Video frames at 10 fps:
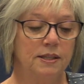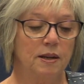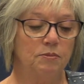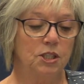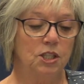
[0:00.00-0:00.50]

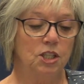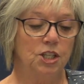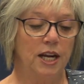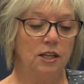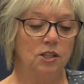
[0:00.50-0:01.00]
subject to
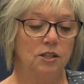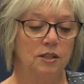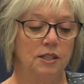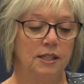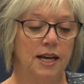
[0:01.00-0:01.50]
change.
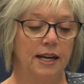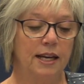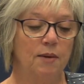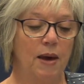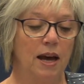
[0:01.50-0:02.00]
The
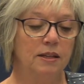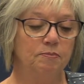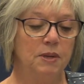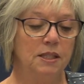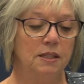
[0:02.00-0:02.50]
Ten
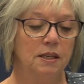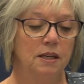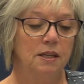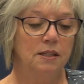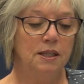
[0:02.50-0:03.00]
Commandments
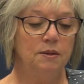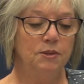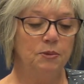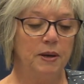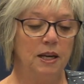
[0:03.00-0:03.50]

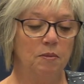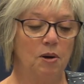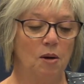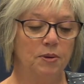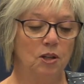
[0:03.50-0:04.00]
seem to be a
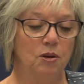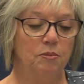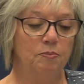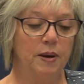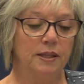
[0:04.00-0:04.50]

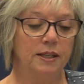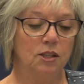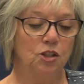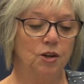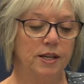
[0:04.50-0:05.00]
popular
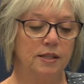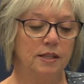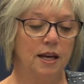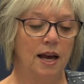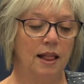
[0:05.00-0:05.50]
basic choice,